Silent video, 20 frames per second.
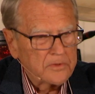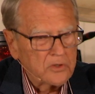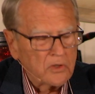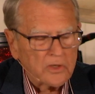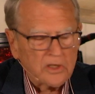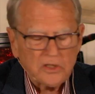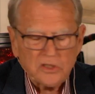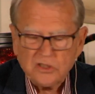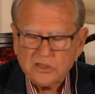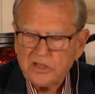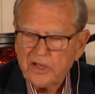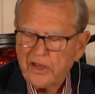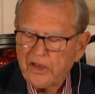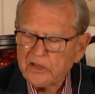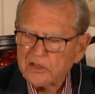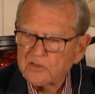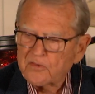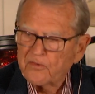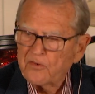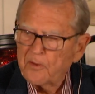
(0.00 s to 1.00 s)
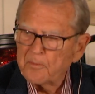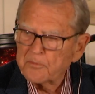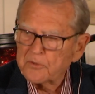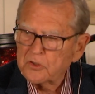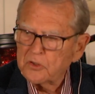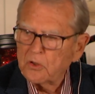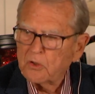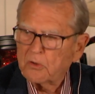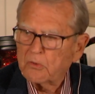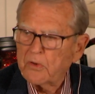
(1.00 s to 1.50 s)
took his text from
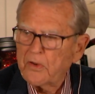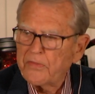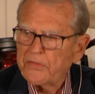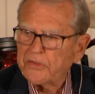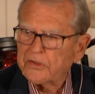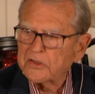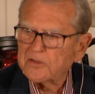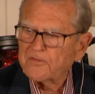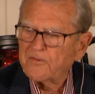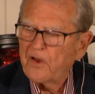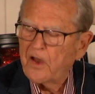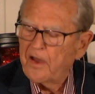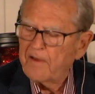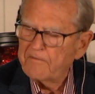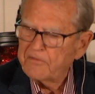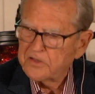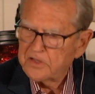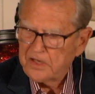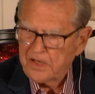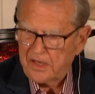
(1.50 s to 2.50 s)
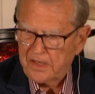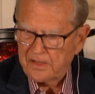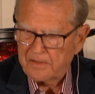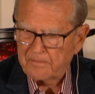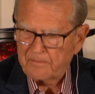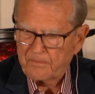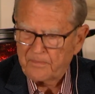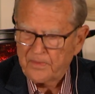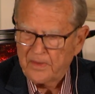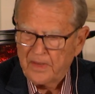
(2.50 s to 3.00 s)
2 Corinthians
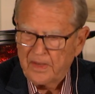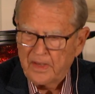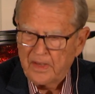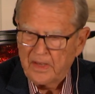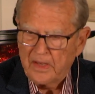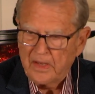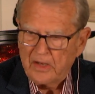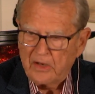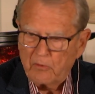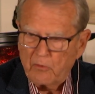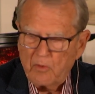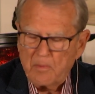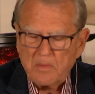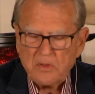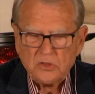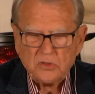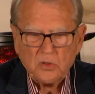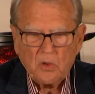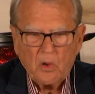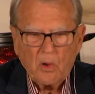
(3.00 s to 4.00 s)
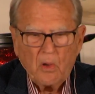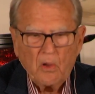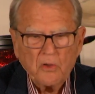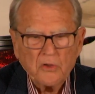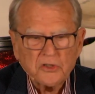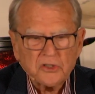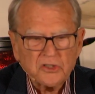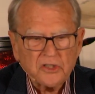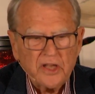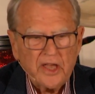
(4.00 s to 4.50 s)
5.10, we must
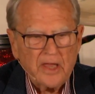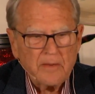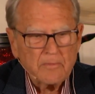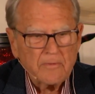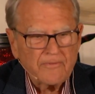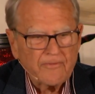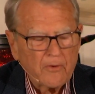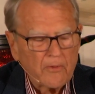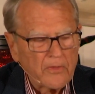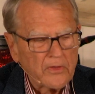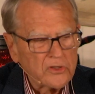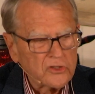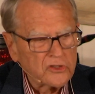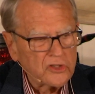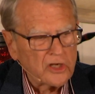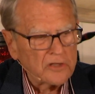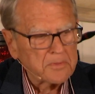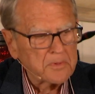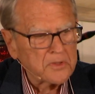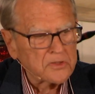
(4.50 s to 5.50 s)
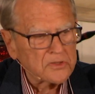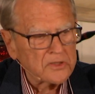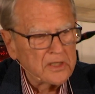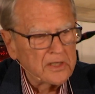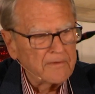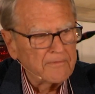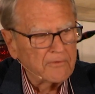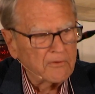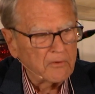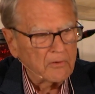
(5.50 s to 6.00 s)
all stand before the judgment
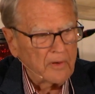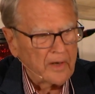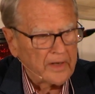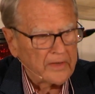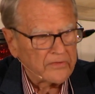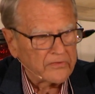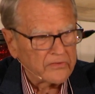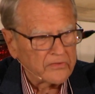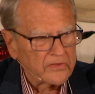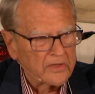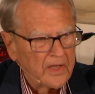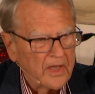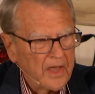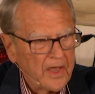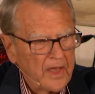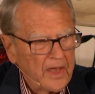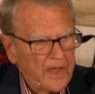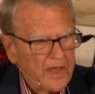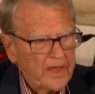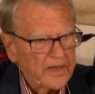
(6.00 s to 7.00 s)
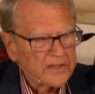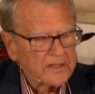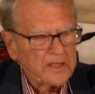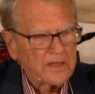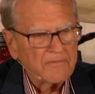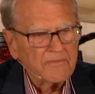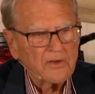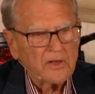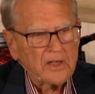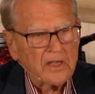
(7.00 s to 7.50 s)
seat of Christ and
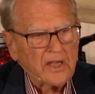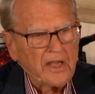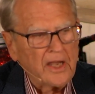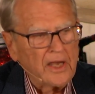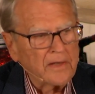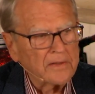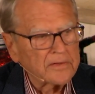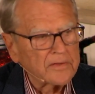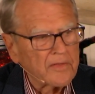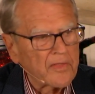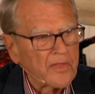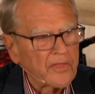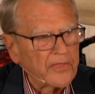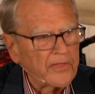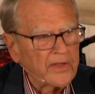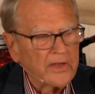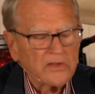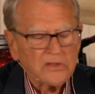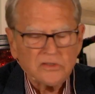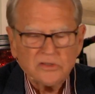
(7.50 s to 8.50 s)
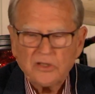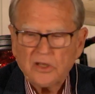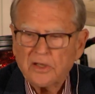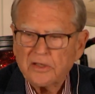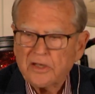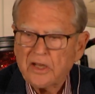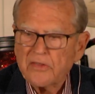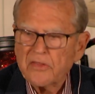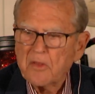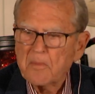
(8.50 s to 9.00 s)
give an account of the things
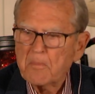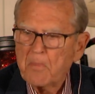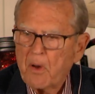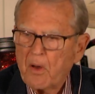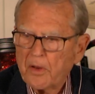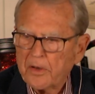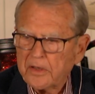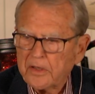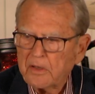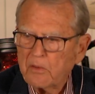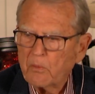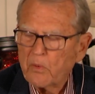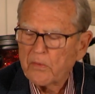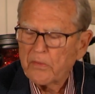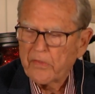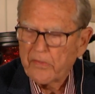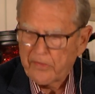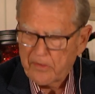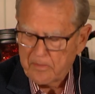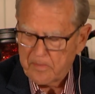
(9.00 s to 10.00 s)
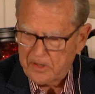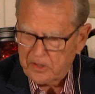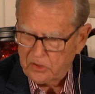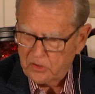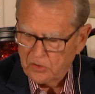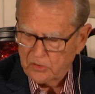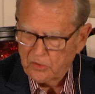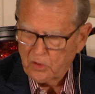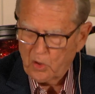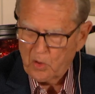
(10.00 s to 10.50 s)
done in the body, whether they be
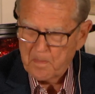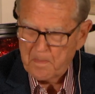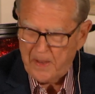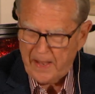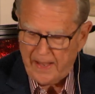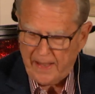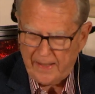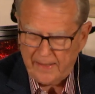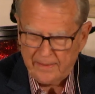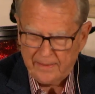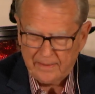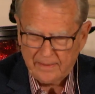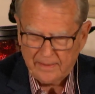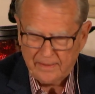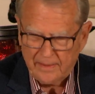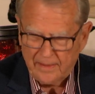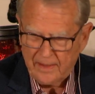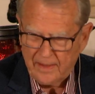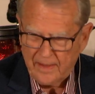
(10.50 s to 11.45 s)
good or bad.